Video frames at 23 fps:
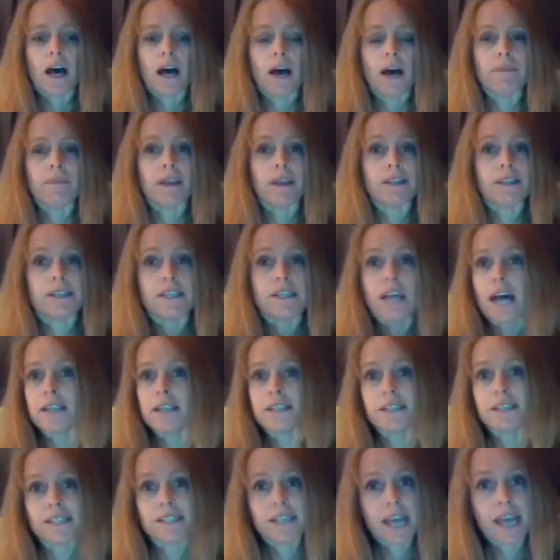That's not
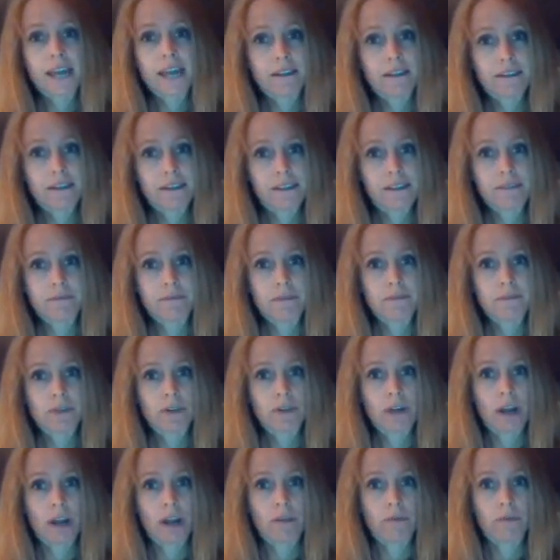to say that the symptoms
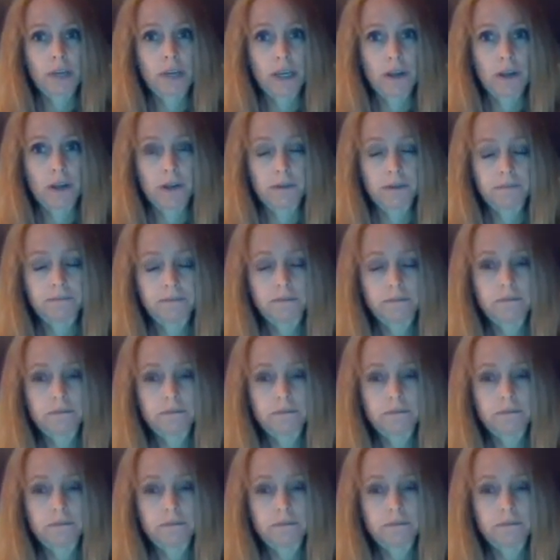are not real.